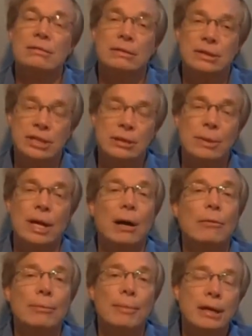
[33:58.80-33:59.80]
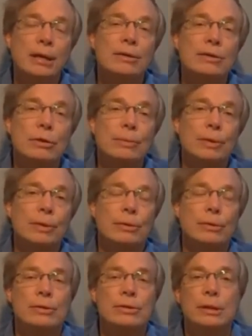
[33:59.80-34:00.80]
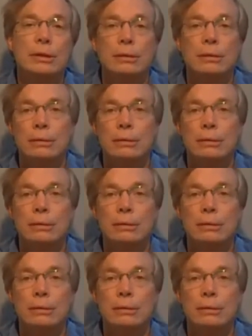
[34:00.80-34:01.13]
scenes, the team and I were making this cryptocurrency.